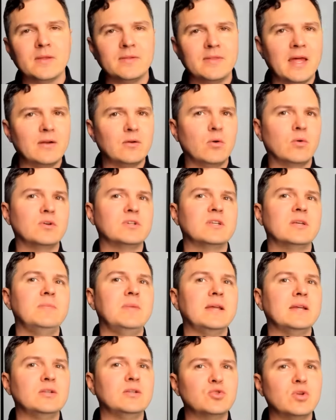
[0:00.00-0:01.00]
That, of course, can be
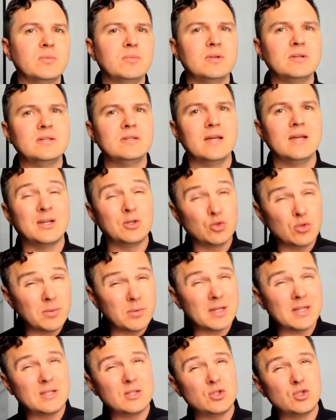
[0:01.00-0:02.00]
contributed
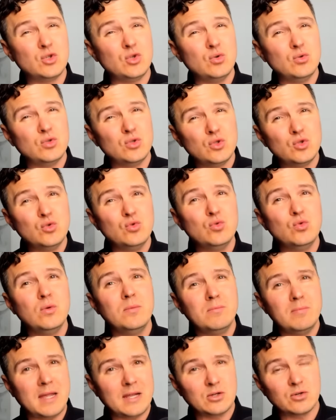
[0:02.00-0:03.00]
attributed to two
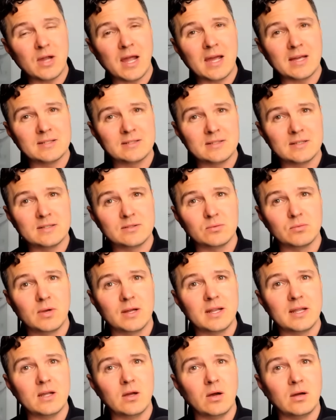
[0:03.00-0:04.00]
major assets
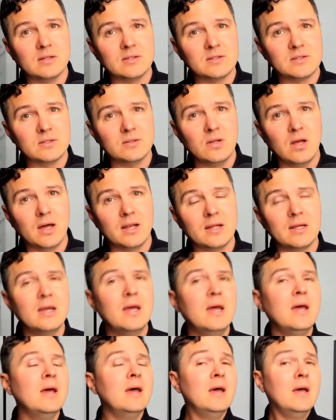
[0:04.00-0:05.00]
running on Solana.
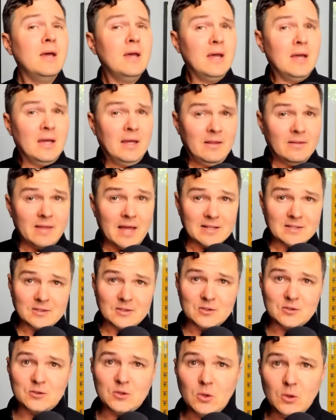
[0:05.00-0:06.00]
That's the
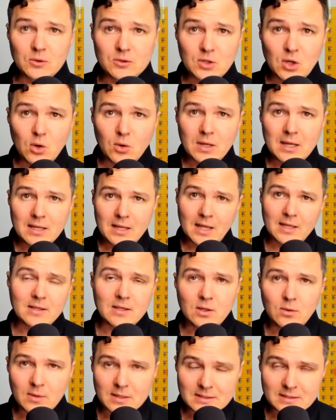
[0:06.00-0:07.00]
SOL token and the
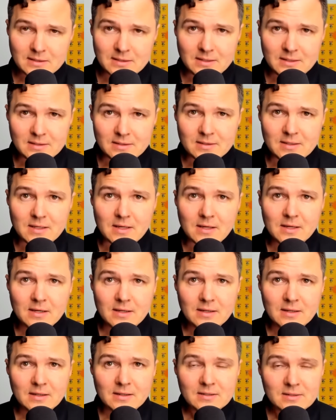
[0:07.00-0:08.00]
U S D C
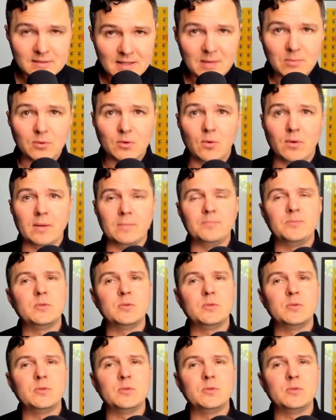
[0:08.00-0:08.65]
stablecoin.